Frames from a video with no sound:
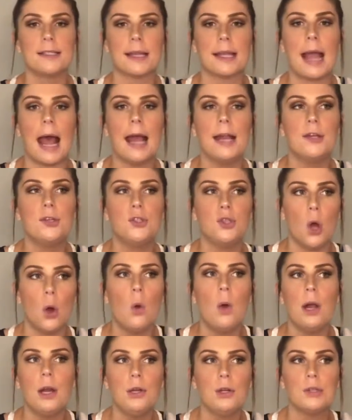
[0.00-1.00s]
Like I
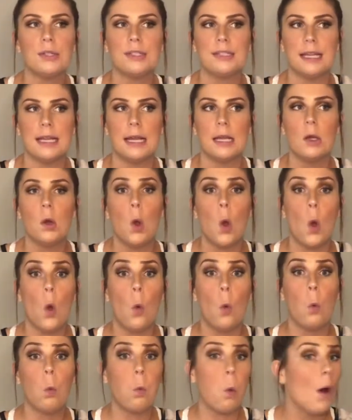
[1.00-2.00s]
don't understand
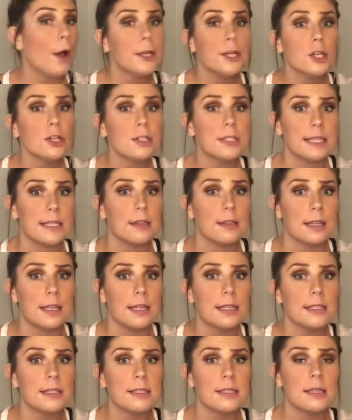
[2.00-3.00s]
what your deal
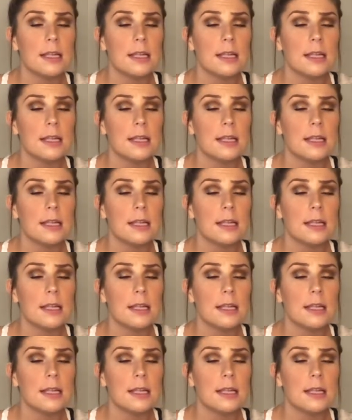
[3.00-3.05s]
is,